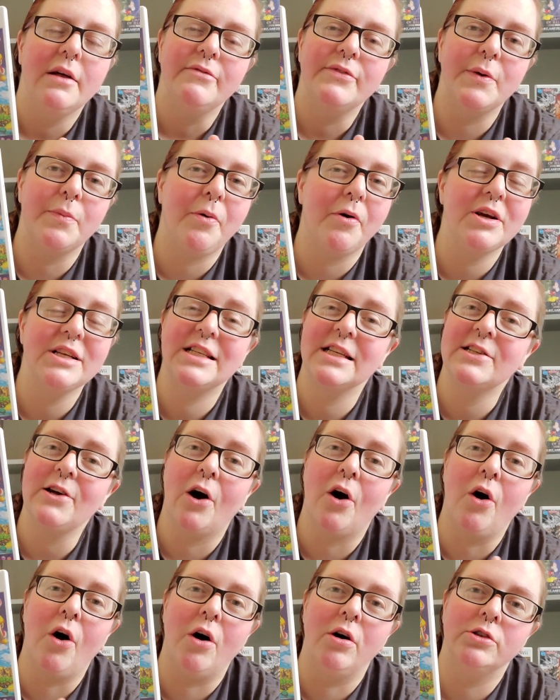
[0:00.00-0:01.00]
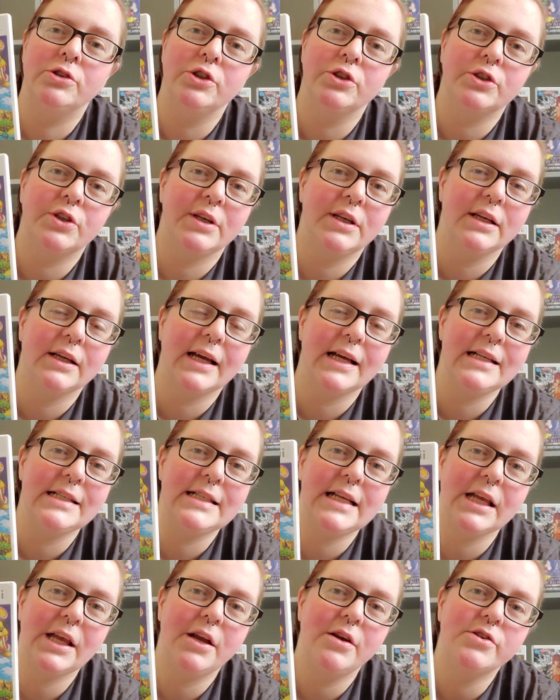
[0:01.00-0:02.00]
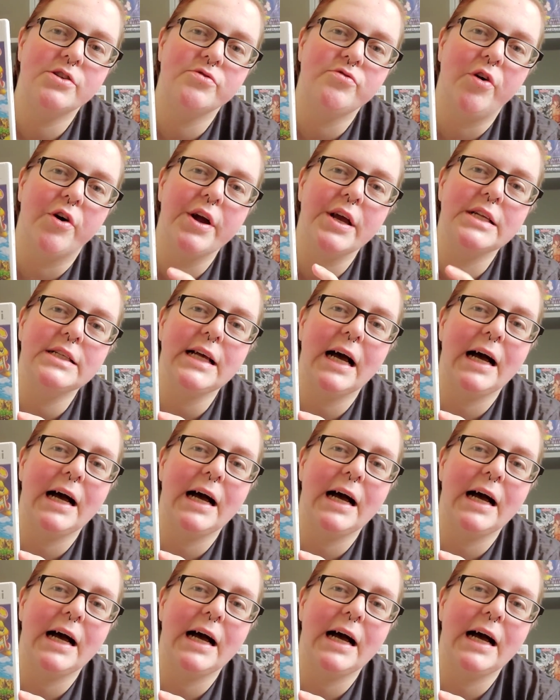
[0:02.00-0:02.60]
the prices are just going to continue to rise,